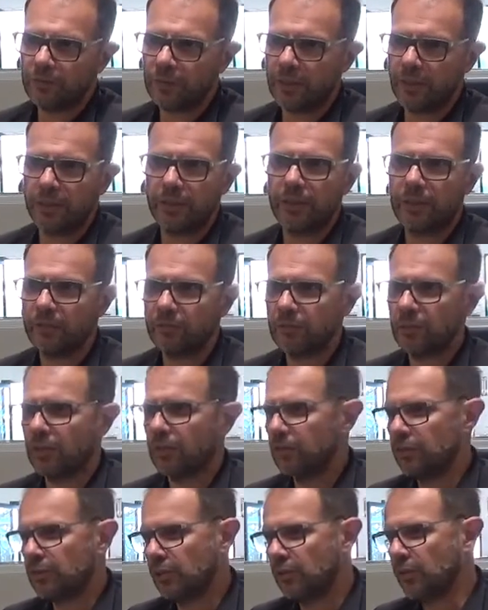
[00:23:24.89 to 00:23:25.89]
the of the
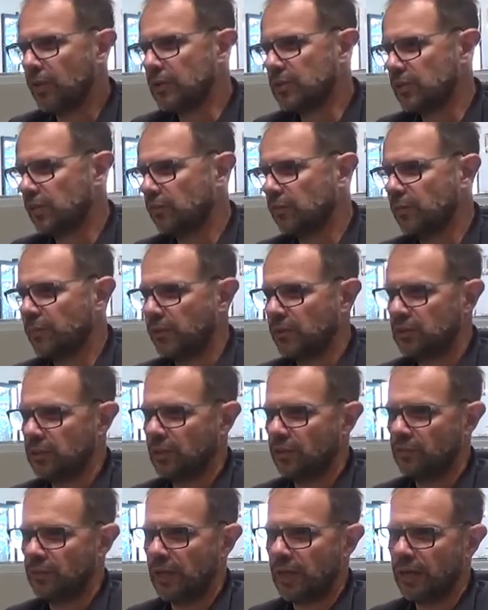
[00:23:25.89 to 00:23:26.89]
continuation of the project of the